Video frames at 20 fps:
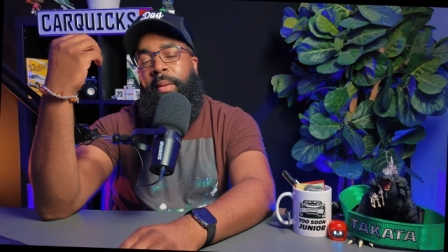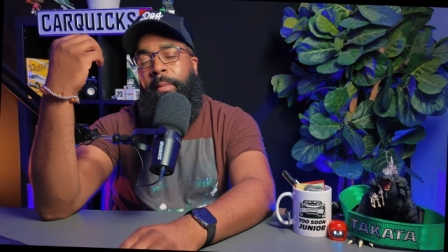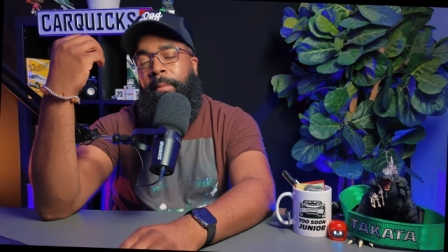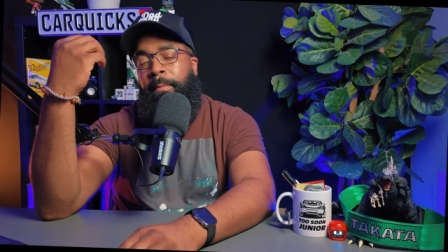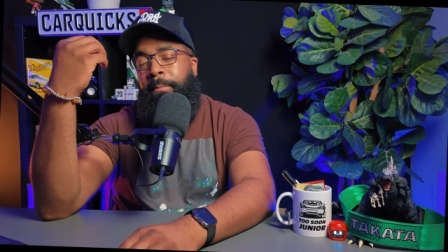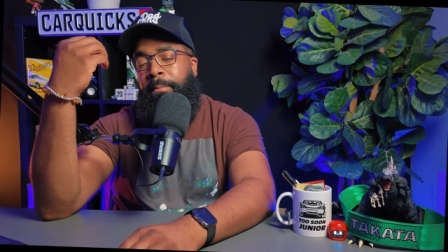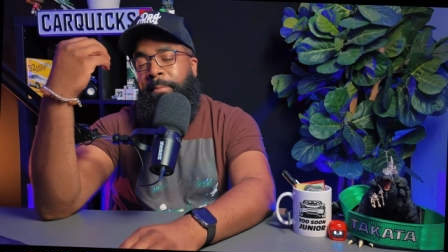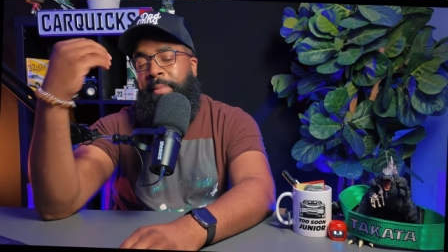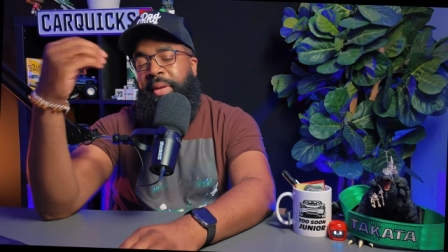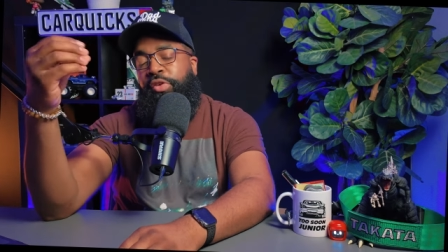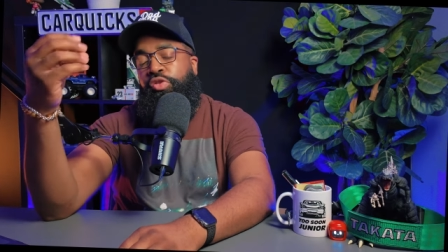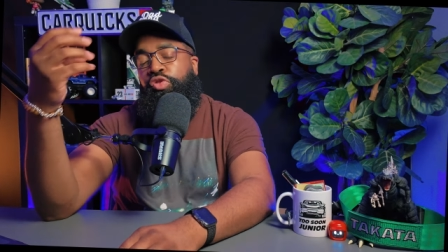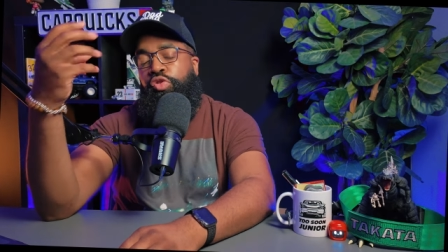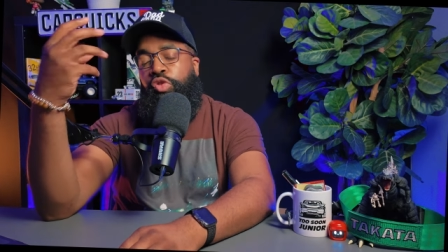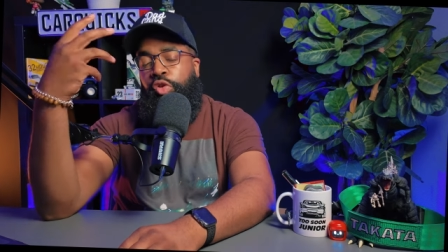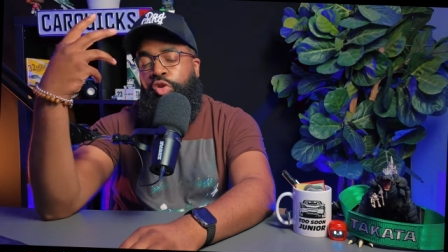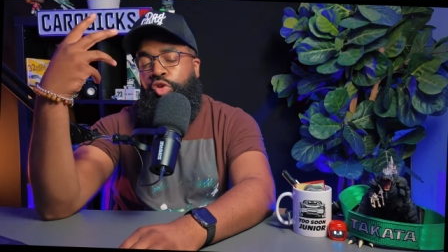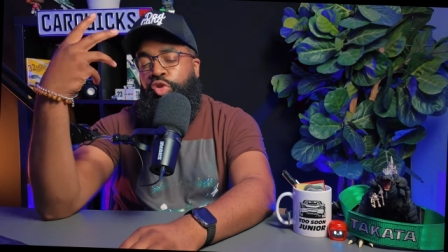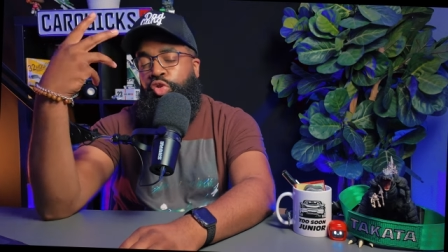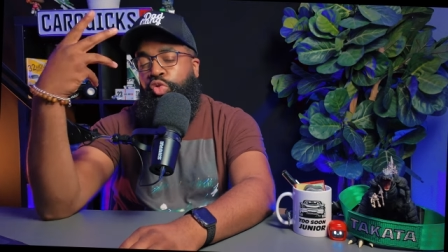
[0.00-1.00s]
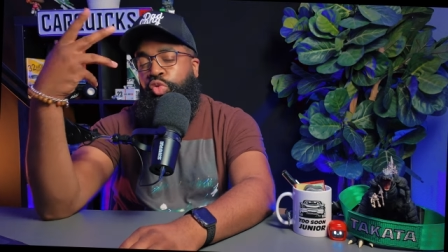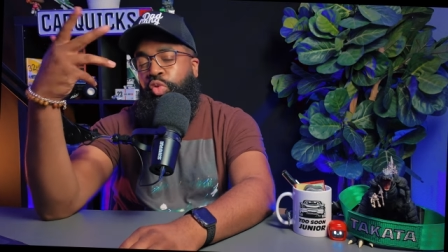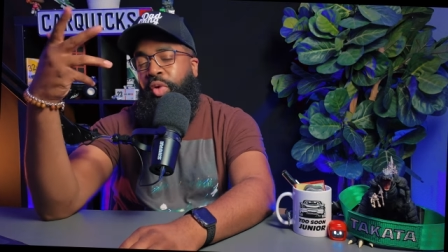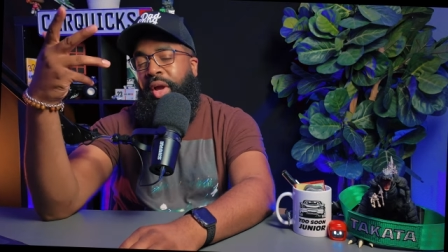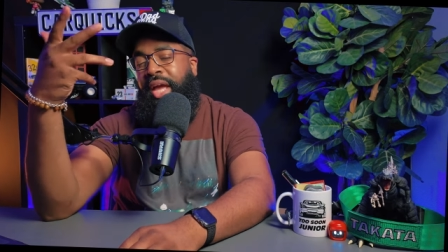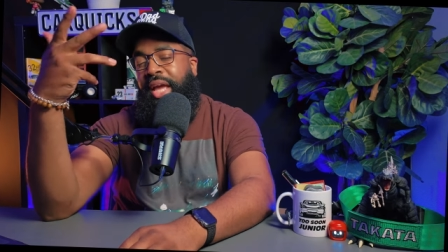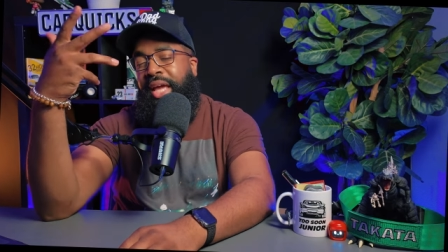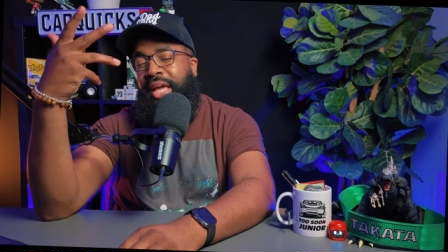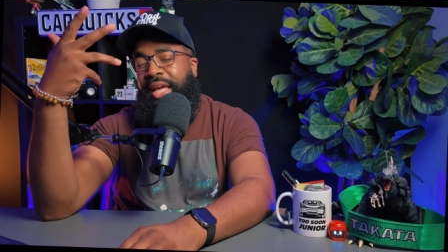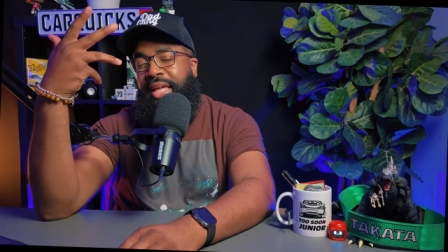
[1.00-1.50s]
Mister
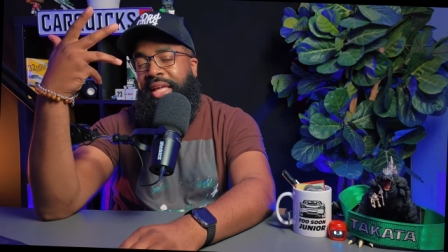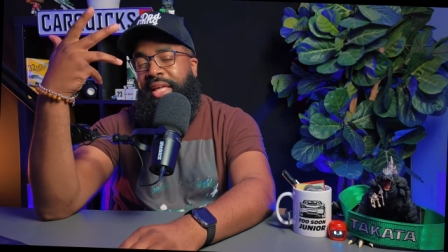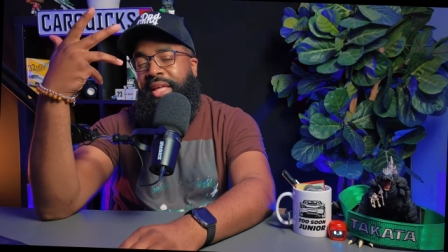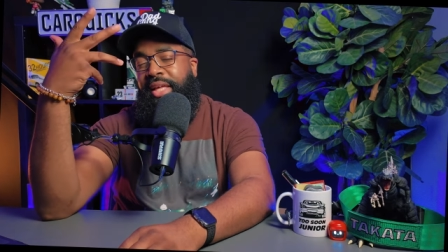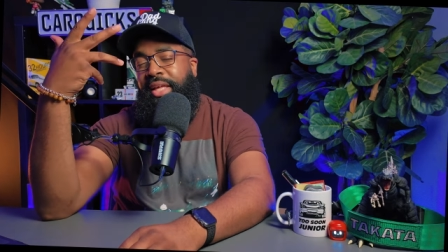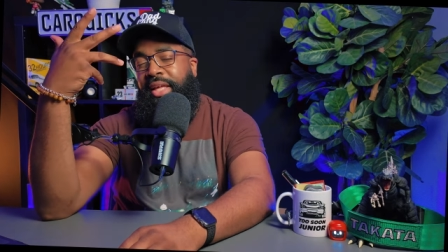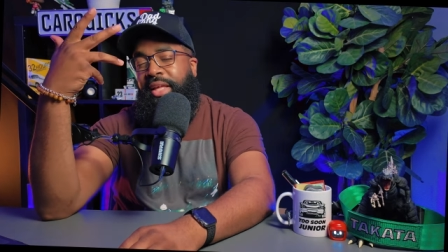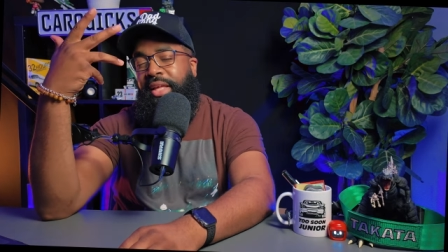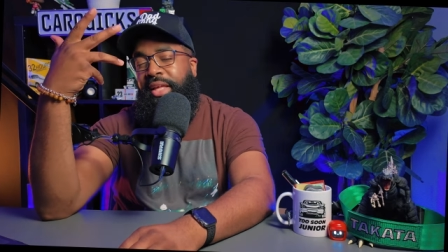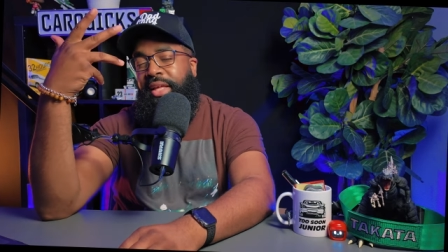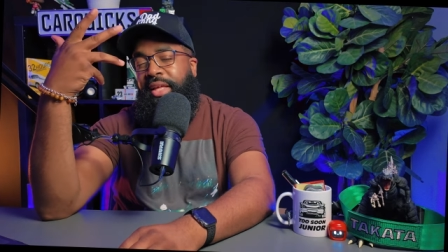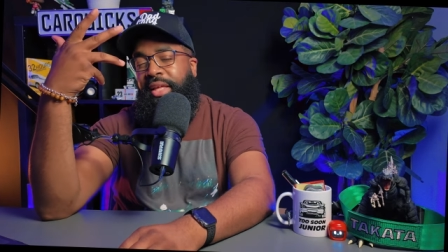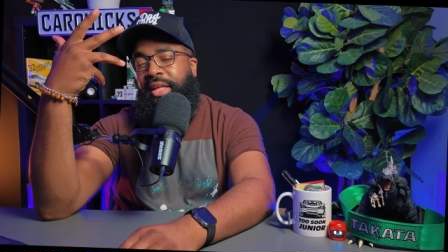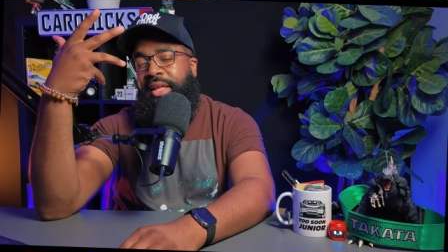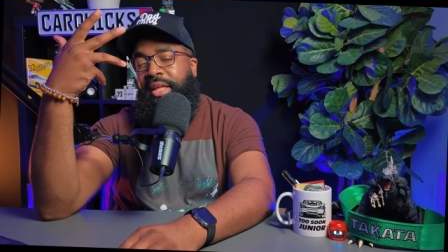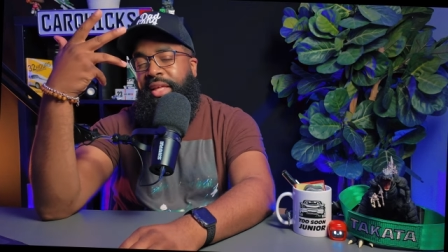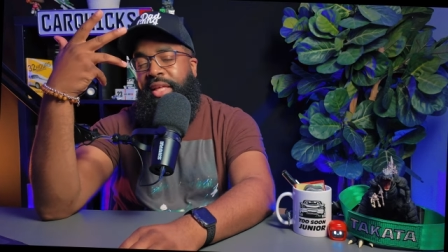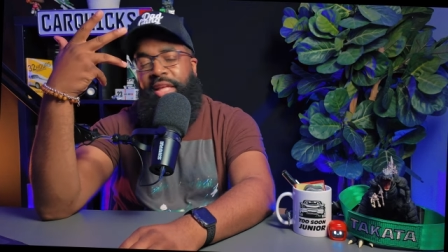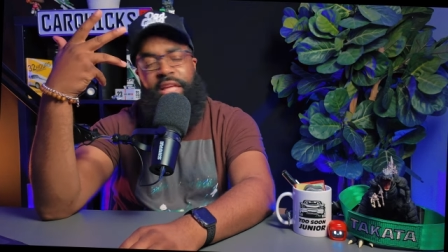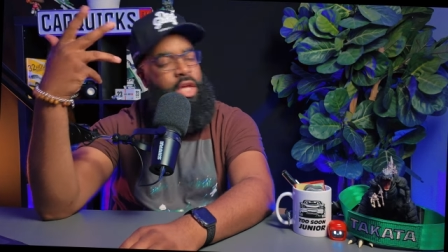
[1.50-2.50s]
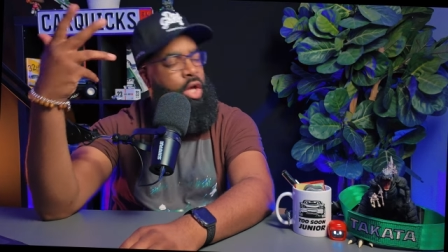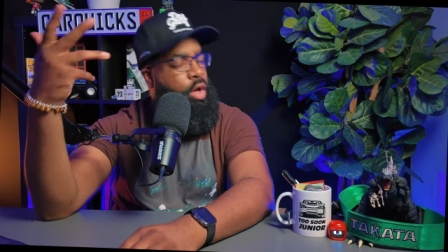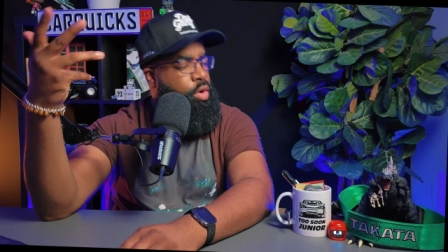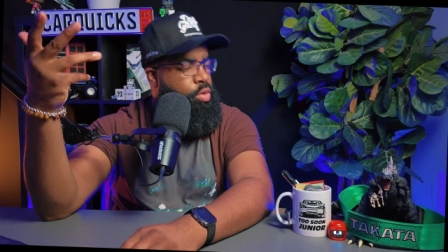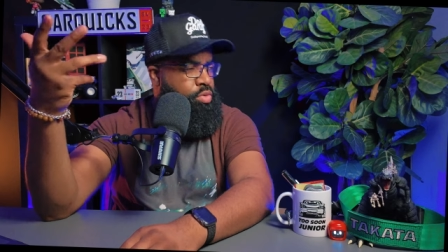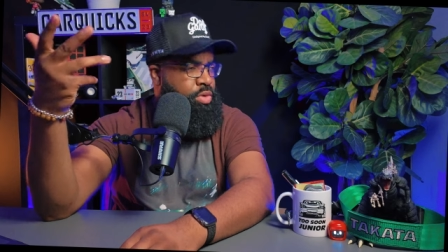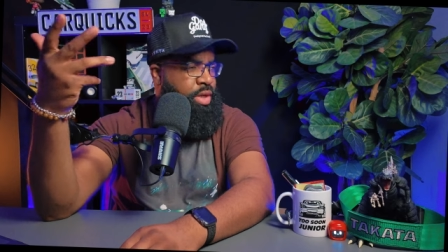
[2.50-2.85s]
Trey Kyoto,